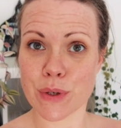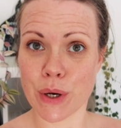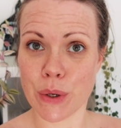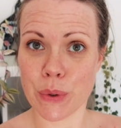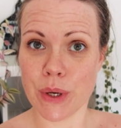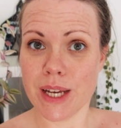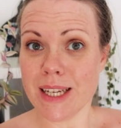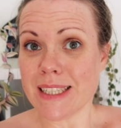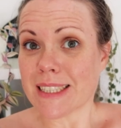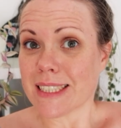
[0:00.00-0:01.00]
So
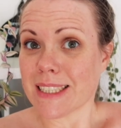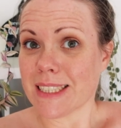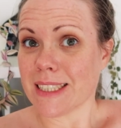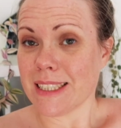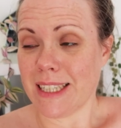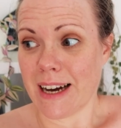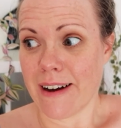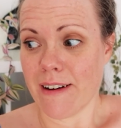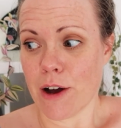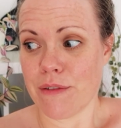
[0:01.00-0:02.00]

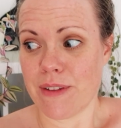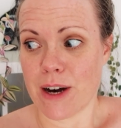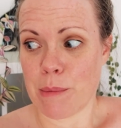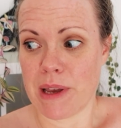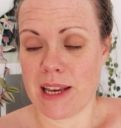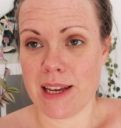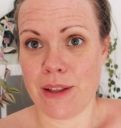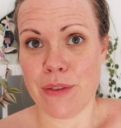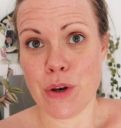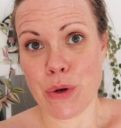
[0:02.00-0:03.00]
yeah, hopefully that'll be
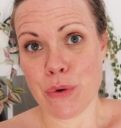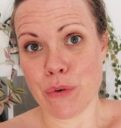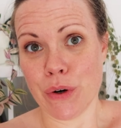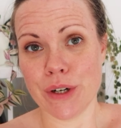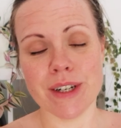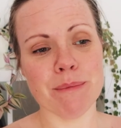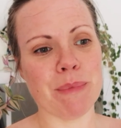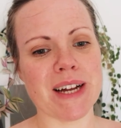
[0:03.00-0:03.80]
in the new vlog.